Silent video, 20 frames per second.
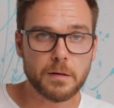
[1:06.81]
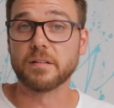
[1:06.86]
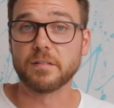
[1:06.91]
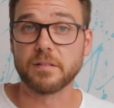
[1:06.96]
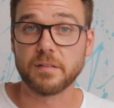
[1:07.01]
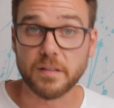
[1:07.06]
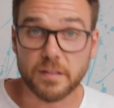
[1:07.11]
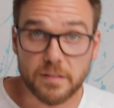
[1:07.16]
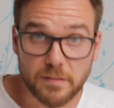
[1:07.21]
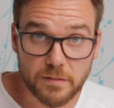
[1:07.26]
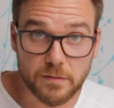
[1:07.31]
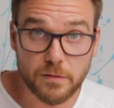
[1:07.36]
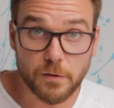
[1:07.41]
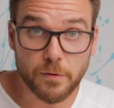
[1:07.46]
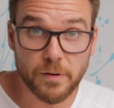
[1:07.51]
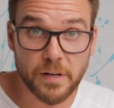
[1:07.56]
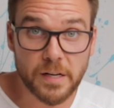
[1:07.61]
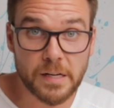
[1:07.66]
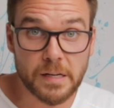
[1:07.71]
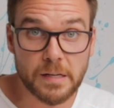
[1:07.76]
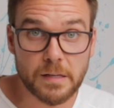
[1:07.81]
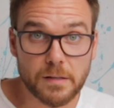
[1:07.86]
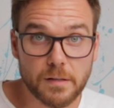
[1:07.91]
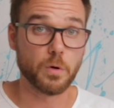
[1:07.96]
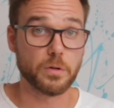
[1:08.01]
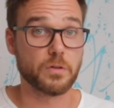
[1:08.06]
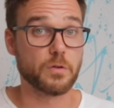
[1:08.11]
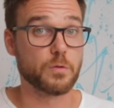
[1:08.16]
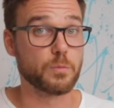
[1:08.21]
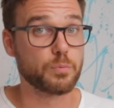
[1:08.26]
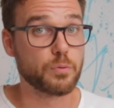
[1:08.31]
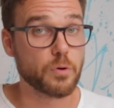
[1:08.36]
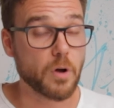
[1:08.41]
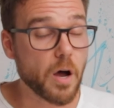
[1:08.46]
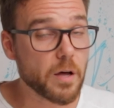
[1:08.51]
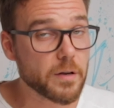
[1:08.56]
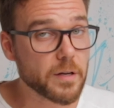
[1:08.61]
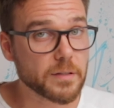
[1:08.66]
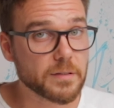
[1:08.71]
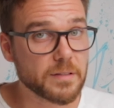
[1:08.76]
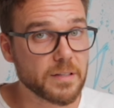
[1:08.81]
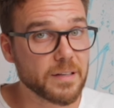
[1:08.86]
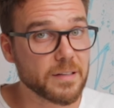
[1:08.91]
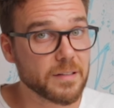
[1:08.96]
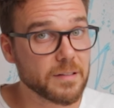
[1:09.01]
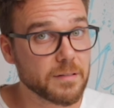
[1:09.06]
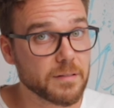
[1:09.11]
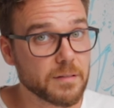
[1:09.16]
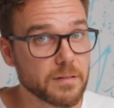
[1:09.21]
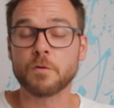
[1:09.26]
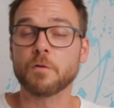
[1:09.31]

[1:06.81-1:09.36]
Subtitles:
its history, what their product is,